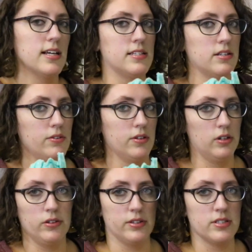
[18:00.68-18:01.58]
until the
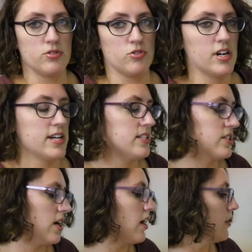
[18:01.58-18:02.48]
cloth is dry.
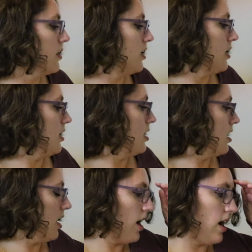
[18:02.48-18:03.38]
So
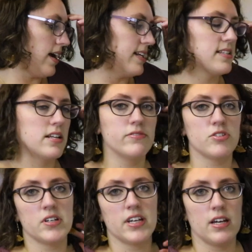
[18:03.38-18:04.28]
instead of
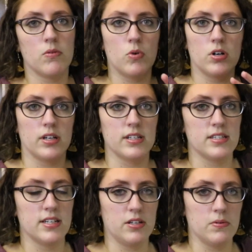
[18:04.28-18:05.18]
doing it in one
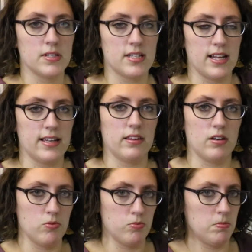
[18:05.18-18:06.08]
continuous length,
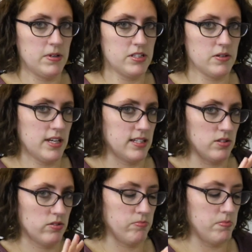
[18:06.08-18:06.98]
I would probably do it in
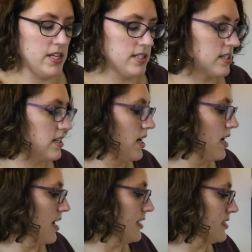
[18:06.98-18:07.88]
sort of bits
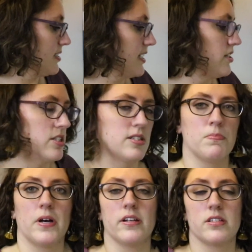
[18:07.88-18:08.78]
and stages,
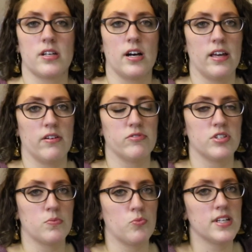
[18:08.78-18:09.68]
but I have
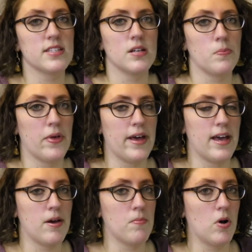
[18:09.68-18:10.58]
just pressed up the
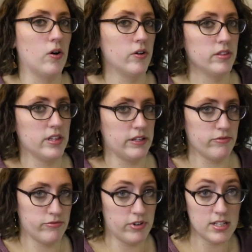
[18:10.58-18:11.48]
hem on the
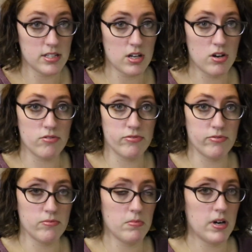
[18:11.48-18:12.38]
front
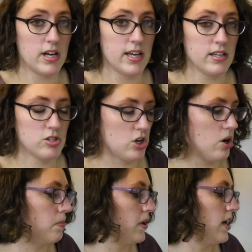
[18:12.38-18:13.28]
of my
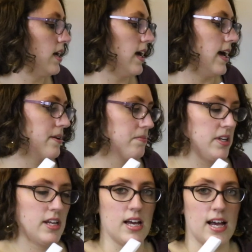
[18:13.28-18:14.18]
top, and I'm
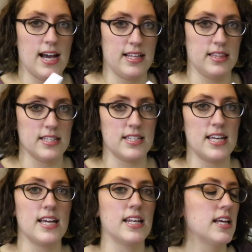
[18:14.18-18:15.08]
gonna add this
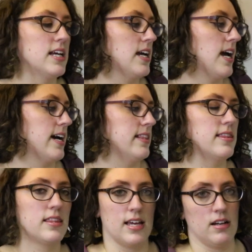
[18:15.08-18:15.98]
in,
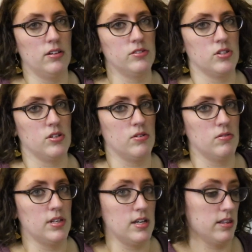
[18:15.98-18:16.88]
and then I'll
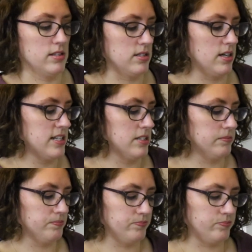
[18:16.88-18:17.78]
do the other side.
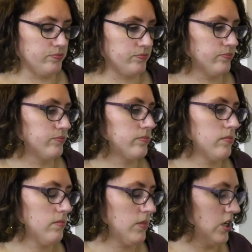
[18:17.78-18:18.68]

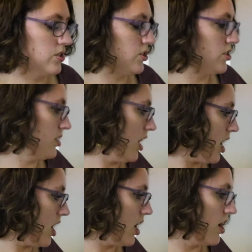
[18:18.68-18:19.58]

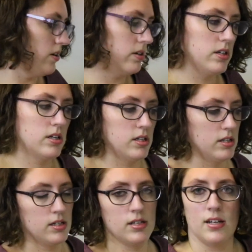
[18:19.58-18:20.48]
So
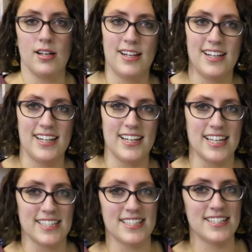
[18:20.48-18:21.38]

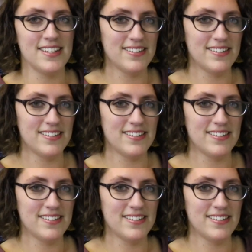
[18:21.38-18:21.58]
let's do